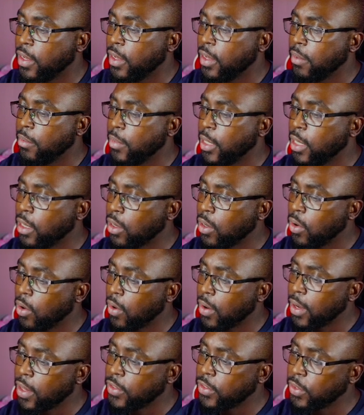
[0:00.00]
but
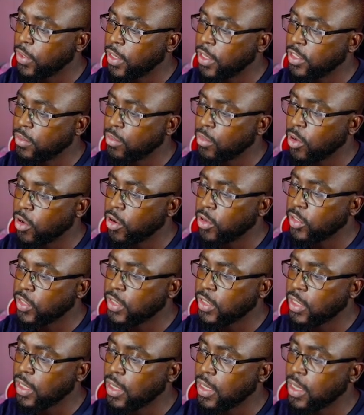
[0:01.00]
according to his
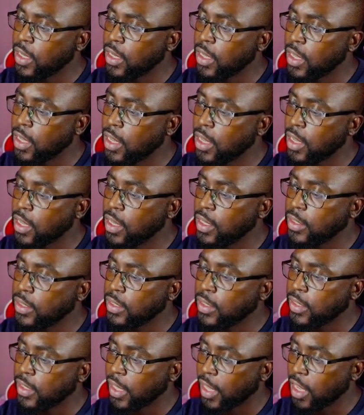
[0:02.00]
mercy he
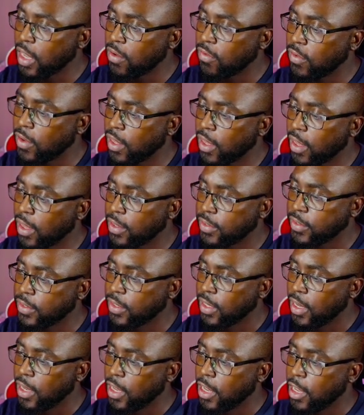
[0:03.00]
saved us
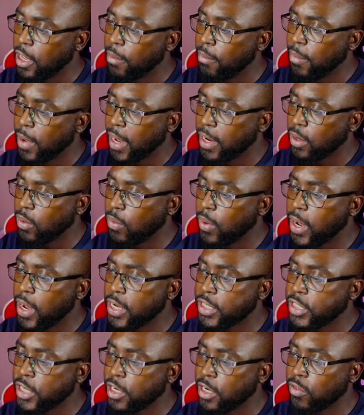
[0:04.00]
by the
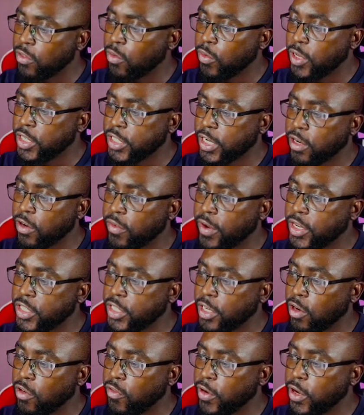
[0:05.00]
washing of the
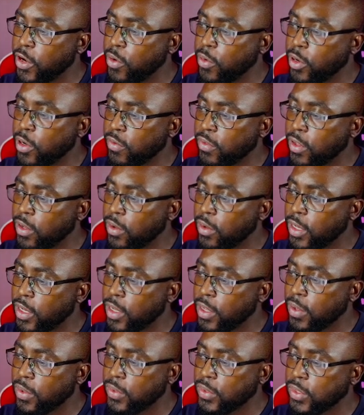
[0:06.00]
regeneration and renewing of the Holy
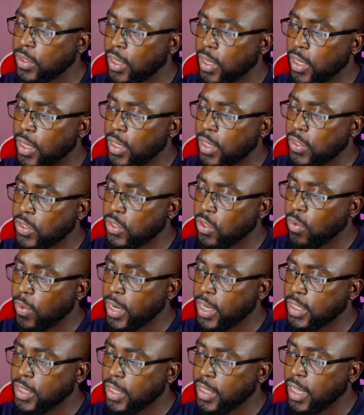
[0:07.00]
Ghost. So, what
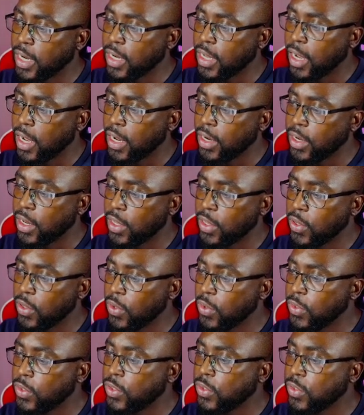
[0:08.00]
is it that God
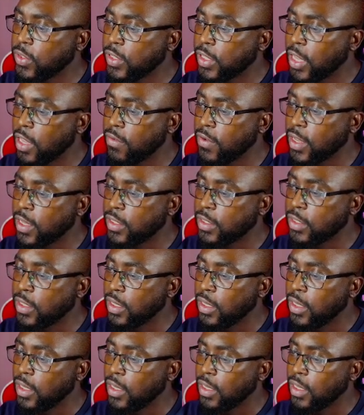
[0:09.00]
used to save us?
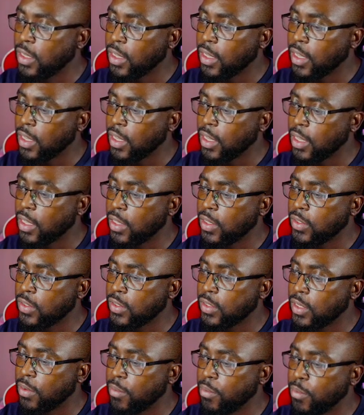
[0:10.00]
His
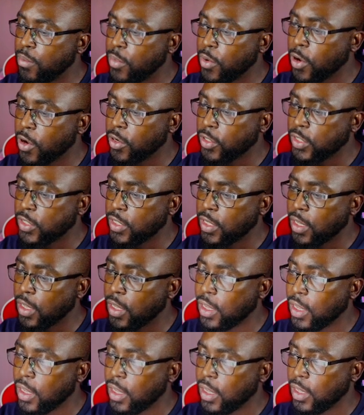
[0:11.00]
mercy.
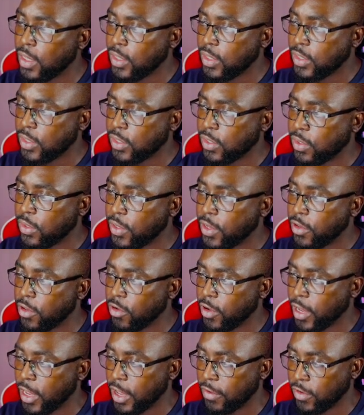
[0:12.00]
So, there you
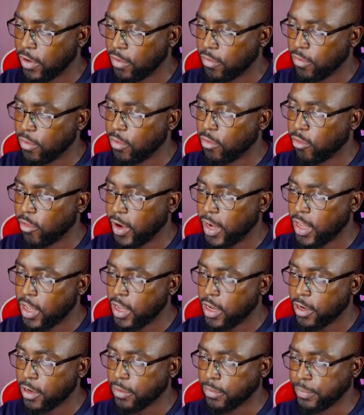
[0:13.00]
have it right
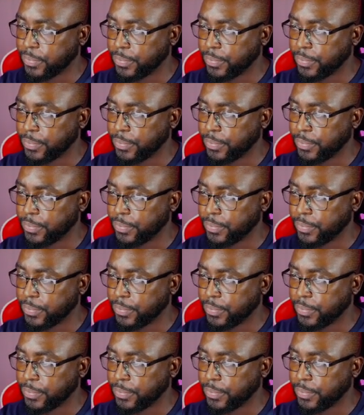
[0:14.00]
here.